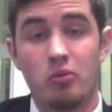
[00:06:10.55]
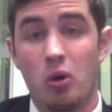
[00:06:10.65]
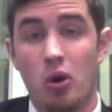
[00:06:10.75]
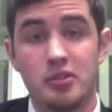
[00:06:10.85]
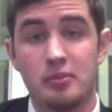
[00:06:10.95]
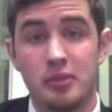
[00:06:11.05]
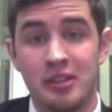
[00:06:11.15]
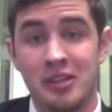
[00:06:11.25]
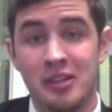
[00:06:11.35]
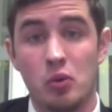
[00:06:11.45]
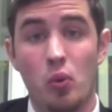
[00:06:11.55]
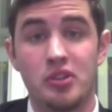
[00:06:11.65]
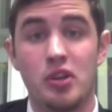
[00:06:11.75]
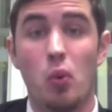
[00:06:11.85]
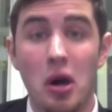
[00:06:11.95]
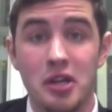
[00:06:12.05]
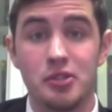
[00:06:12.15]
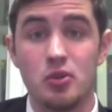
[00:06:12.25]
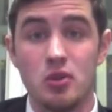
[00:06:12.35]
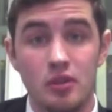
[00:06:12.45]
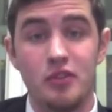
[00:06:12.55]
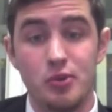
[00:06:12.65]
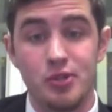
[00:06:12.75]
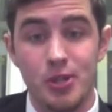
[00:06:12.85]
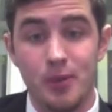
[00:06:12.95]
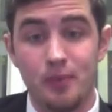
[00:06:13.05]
ultimately what they want to do in the future.